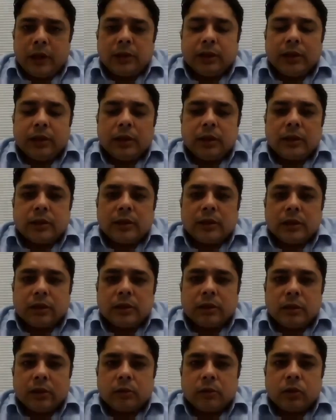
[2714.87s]
pre-engineered
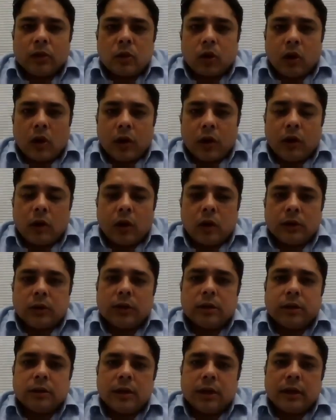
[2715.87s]
systems, all
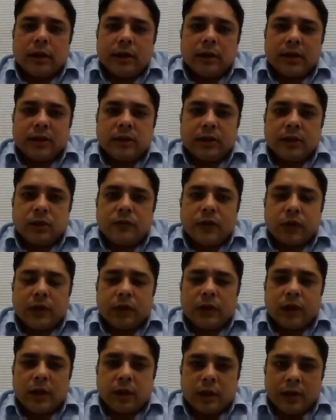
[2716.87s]
nozzles are tested
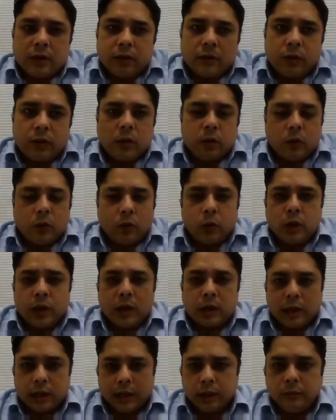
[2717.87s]
for their
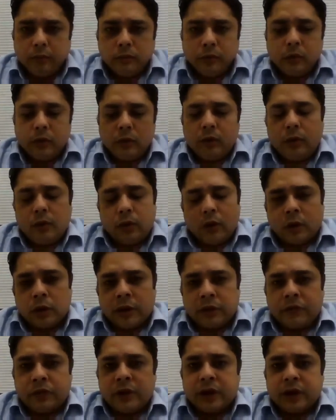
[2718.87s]
working
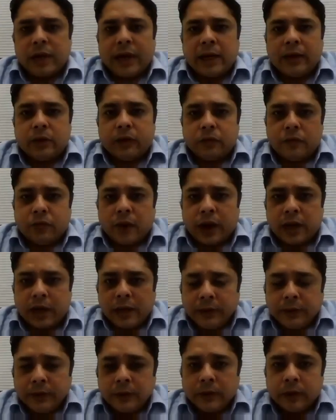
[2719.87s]
or different kind of
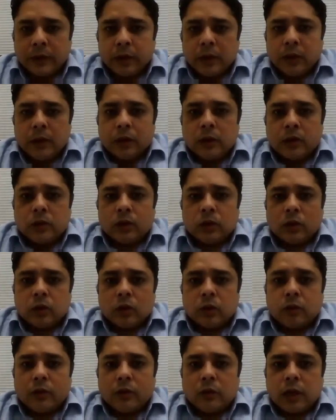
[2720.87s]
fryers.
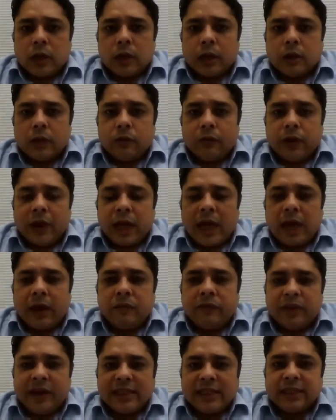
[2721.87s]
So we
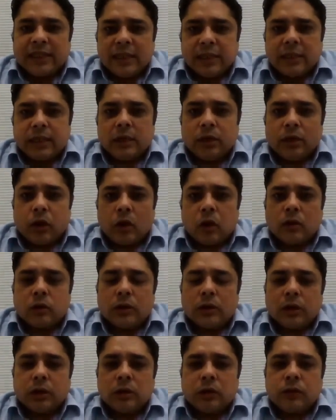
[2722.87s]
have designated
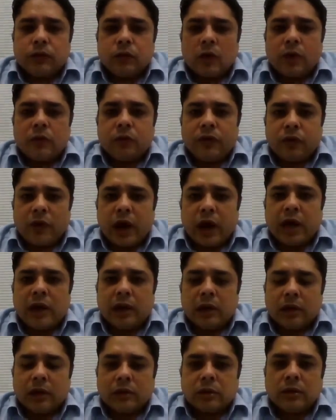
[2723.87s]
nozzles for
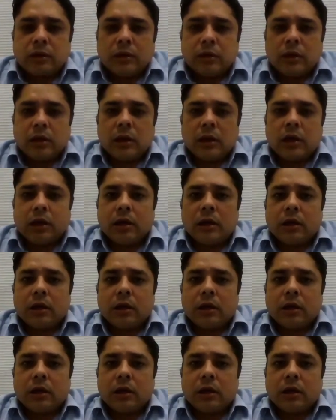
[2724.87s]
fryers,